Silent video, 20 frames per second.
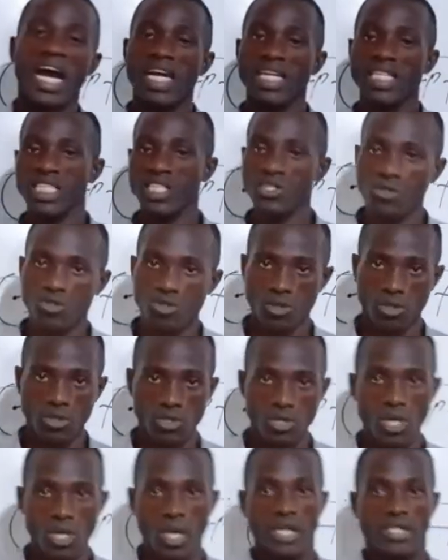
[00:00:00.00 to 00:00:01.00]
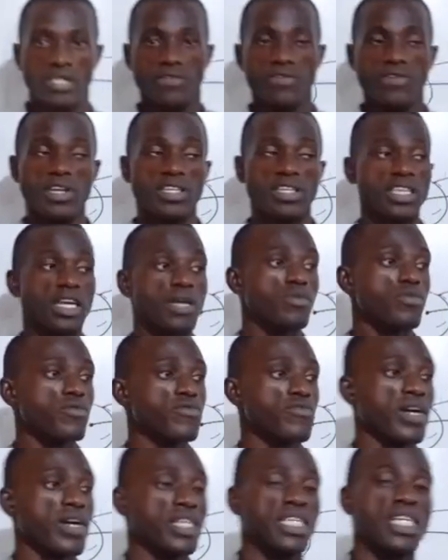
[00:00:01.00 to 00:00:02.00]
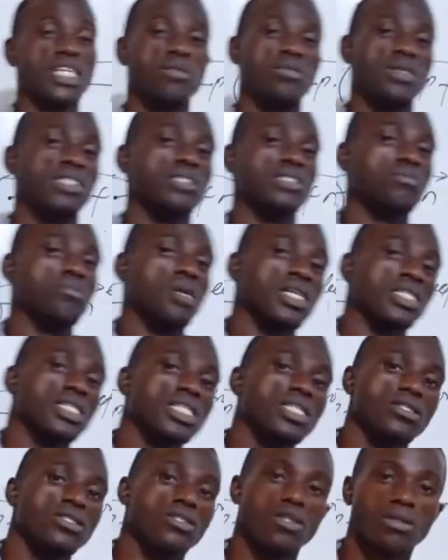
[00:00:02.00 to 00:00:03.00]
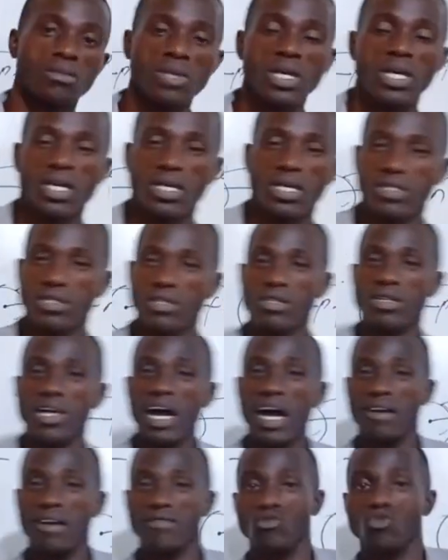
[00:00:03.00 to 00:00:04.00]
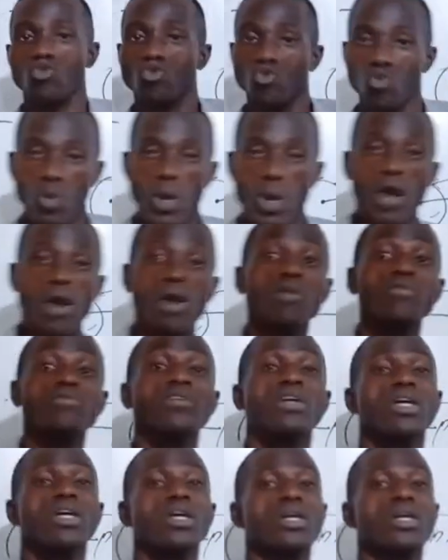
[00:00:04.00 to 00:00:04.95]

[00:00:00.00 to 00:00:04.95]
and neutrons. So for example, for an element magnesium, it's going to have 12